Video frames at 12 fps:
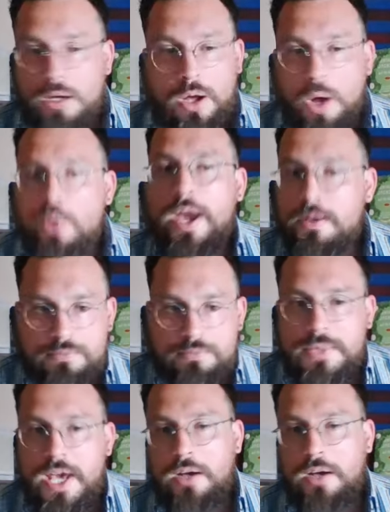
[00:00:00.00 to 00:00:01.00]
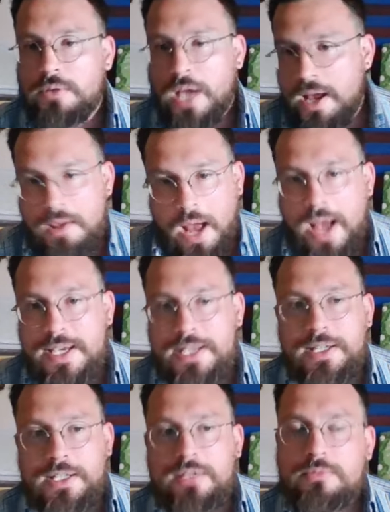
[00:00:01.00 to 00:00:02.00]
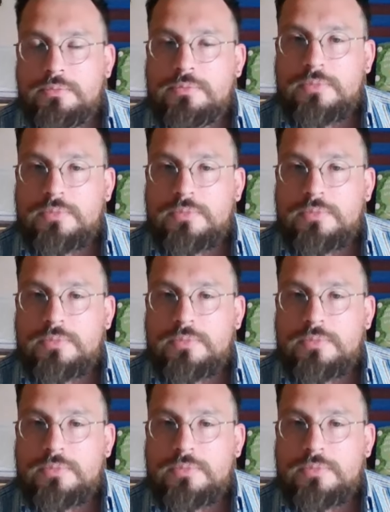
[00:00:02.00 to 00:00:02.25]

Okay, yeah, I get it.